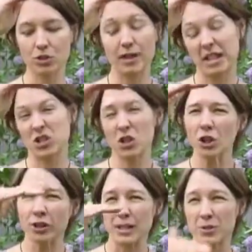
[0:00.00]
like a
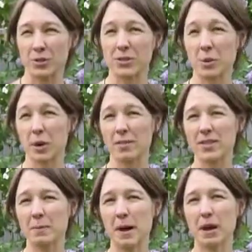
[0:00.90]
journal entry, sort of.
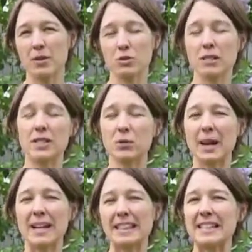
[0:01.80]
It's about, you need to
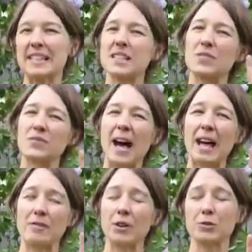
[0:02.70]
write at least
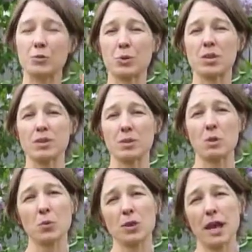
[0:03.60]
500 words. So
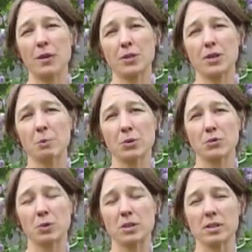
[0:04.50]
I will count the number
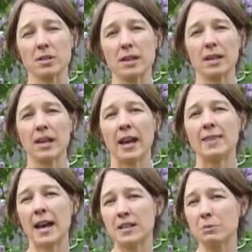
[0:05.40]
of words,
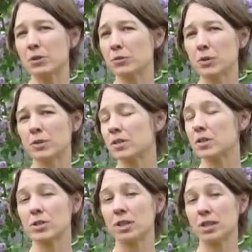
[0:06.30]
and that number of words
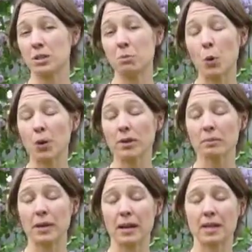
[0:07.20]
is
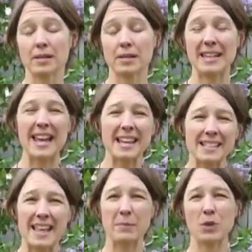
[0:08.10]
important because it
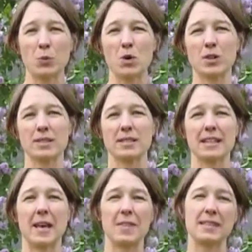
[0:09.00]
takes that words to
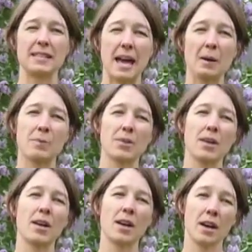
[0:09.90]
get the depth
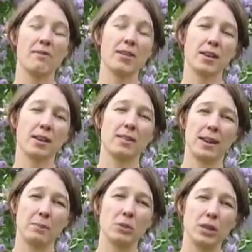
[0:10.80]
of thinking
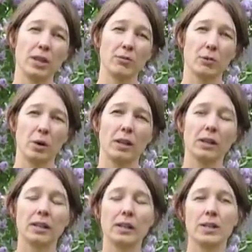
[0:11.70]
that I'm looking for.
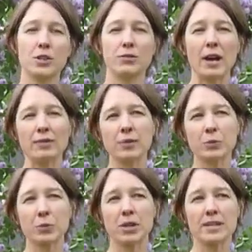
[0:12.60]
So
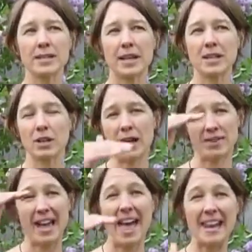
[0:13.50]
500 words, and then you'll have
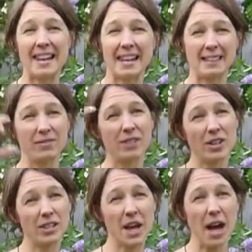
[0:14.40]
a heading at the
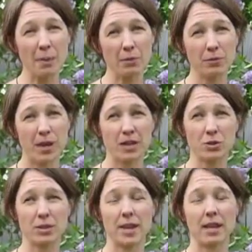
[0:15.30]
very top of your
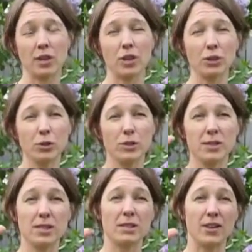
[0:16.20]
entry that includes
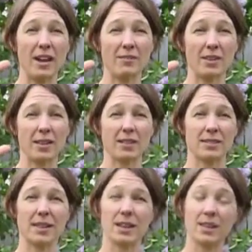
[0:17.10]
these 5
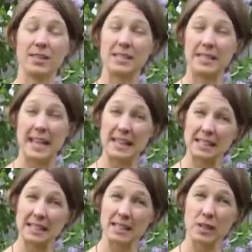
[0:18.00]
things. The
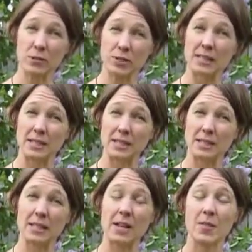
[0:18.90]
date that you
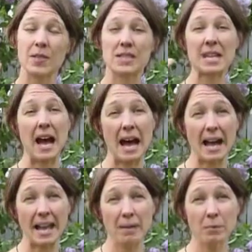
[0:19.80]
visited, the
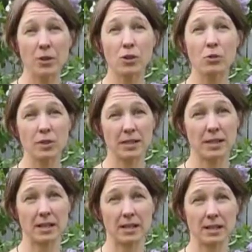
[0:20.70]
time you
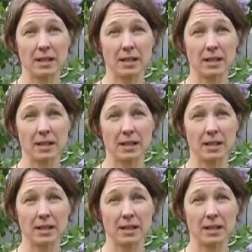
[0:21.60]
visited,